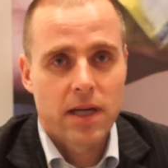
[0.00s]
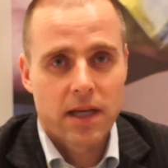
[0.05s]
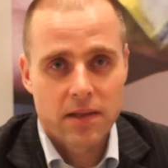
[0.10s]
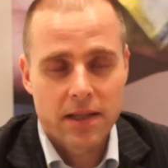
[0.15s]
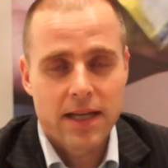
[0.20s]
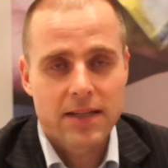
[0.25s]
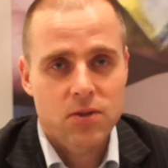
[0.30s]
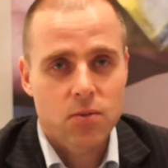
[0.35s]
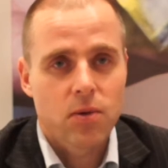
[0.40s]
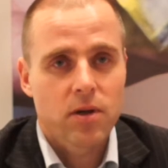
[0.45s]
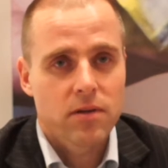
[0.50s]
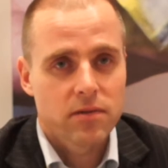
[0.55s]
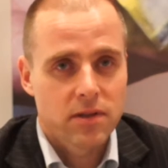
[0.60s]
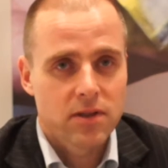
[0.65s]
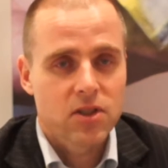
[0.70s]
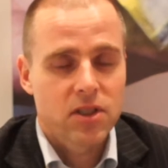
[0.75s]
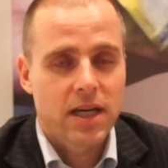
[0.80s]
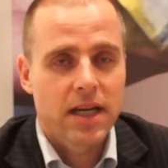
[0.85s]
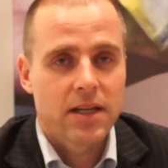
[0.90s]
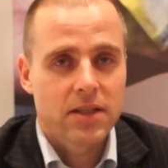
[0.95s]
and that's one of the
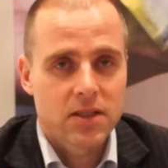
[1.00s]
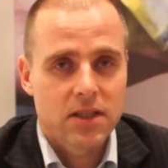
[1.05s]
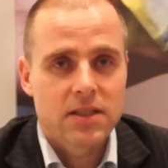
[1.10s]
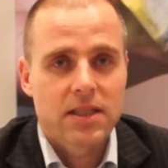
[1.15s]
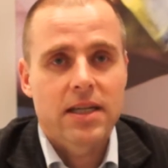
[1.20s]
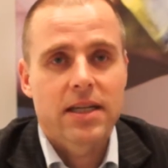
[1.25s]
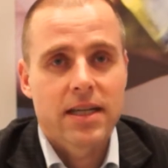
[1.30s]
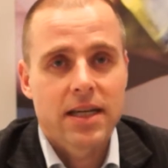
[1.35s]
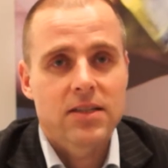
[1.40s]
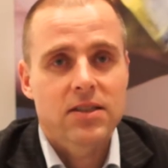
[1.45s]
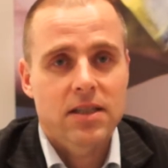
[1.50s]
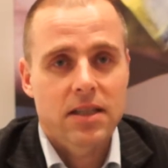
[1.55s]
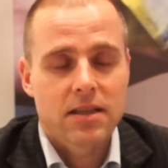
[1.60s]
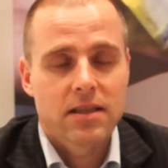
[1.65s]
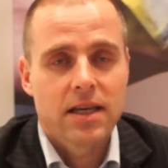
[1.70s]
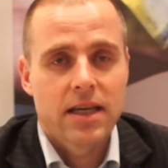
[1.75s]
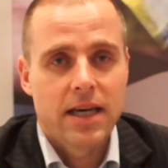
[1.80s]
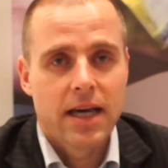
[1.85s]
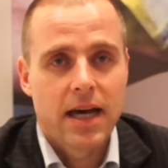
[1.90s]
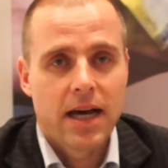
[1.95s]
challenges, I guess, that
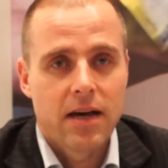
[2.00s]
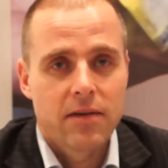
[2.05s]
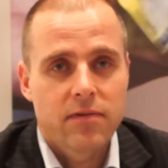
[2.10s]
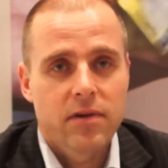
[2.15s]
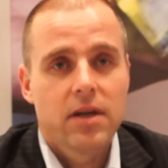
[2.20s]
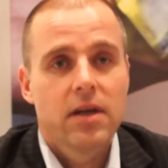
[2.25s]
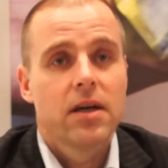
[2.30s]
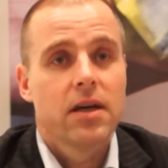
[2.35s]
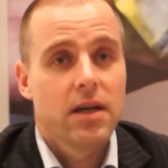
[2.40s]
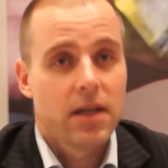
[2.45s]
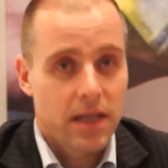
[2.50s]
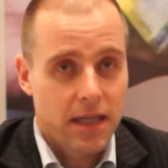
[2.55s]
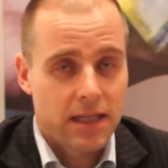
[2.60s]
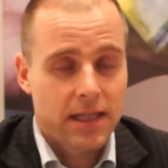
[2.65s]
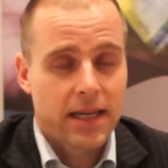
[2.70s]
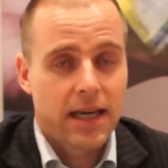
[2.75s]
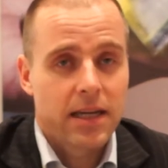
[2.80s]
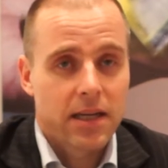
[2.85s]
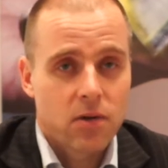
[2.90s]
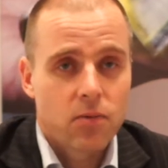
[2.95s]
they have in
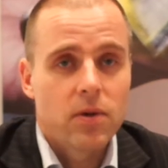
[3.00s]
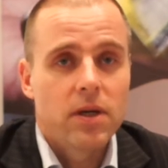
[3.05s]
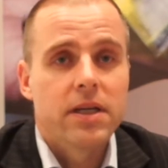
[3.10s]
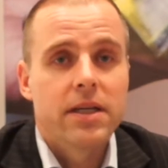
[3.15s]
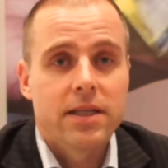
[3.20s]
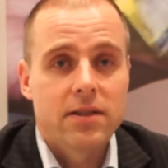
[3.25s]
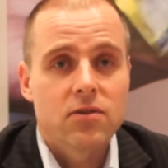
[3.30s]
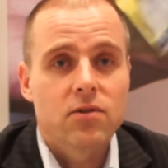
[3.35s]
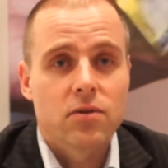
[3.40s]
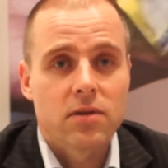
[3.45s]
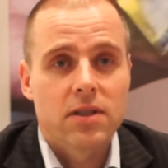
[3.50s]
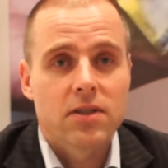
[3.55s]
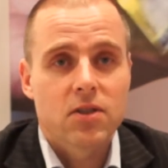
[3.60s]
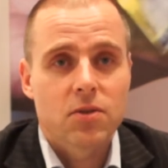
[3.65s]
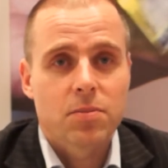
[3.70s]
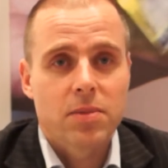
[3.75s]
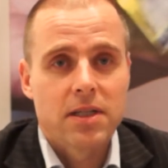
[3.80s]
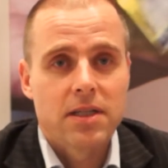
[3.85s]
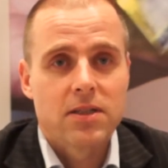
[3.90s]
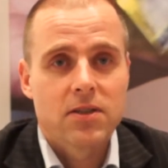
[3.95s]
getting really into this
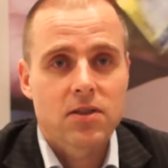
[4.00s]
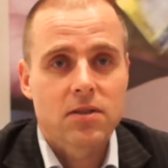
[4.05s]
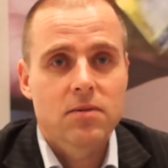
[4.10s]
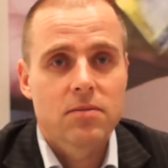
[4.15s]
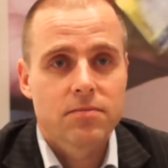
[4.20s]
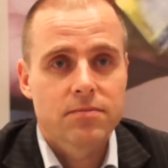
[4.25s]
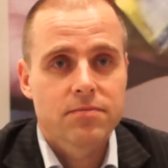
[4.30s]
space.